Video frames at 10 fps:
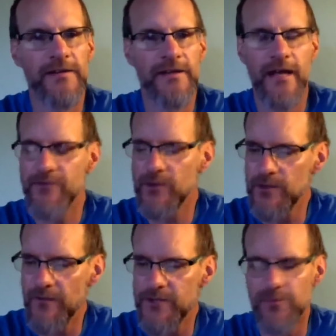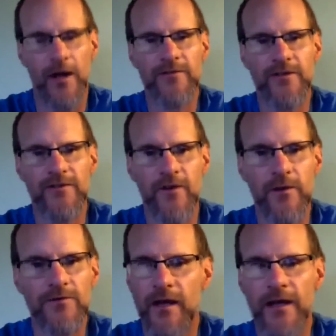and if you love to process
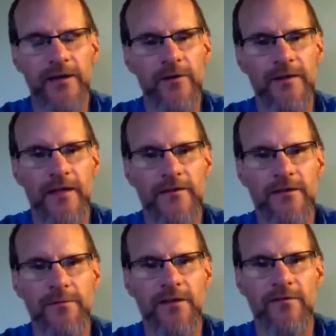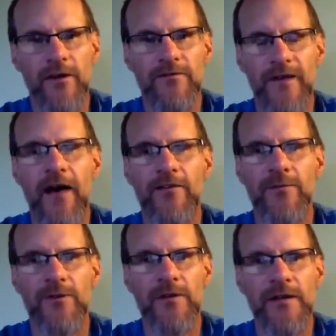photos, I agree that can be a very
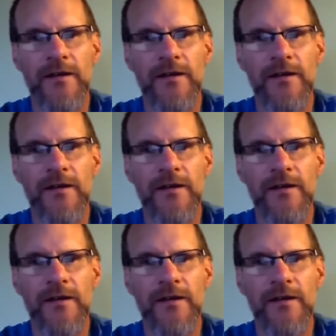valuable